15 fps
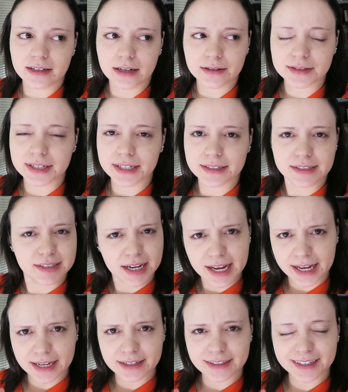And I was like,
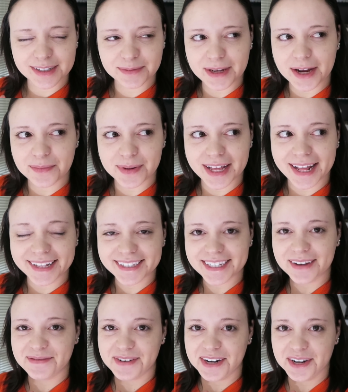tonight? Because we had plans
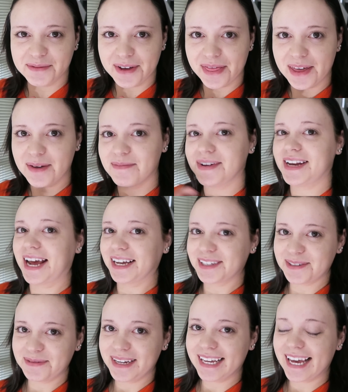to have dinner with them
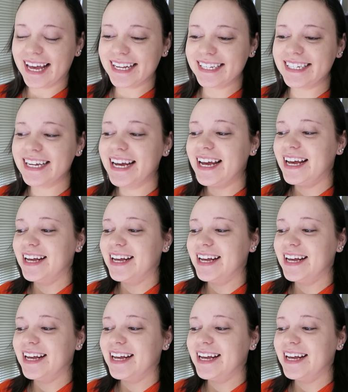next weekend.